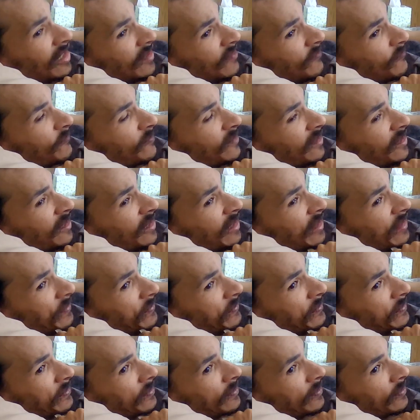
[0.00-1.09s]

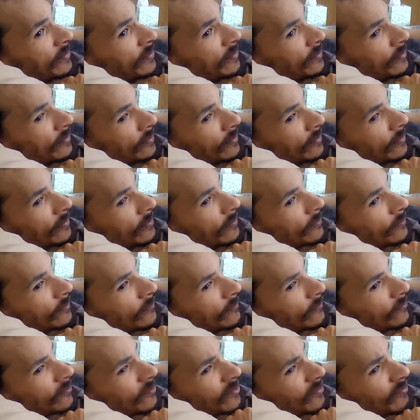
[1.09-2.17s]
Kayfabe
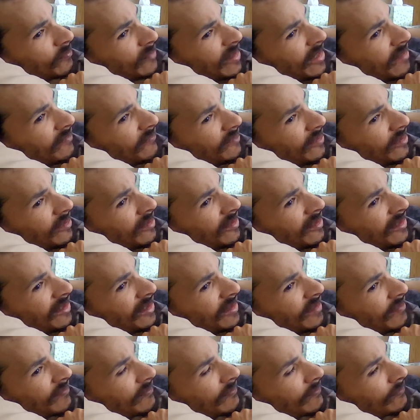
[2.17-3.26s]
for maybe
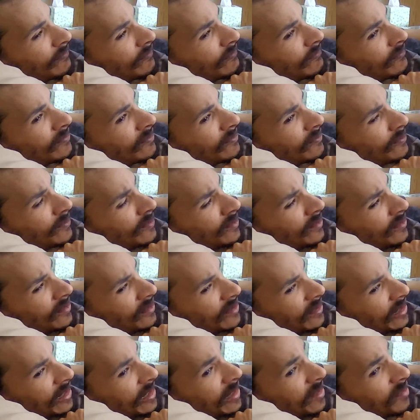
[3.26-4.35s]
the
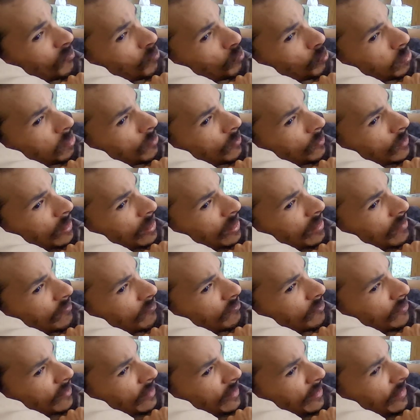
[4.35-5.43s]
one and
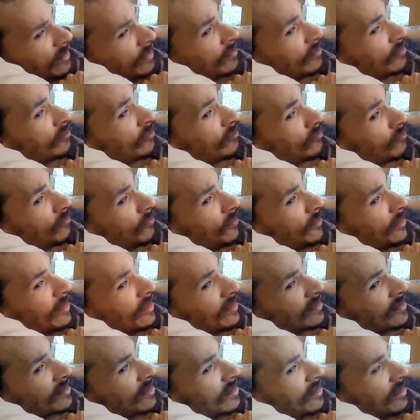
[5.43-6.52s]
probably
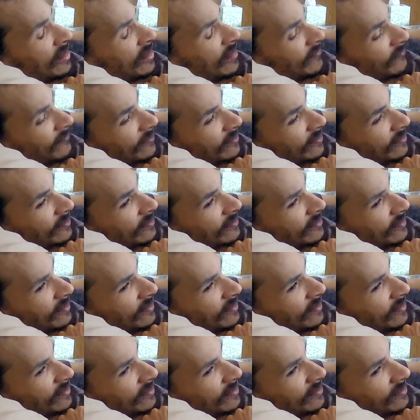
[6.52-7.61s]
only time this
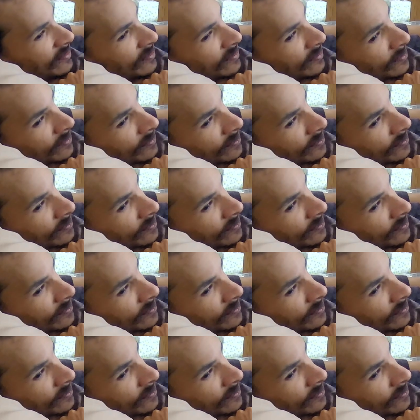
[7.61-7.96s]
year.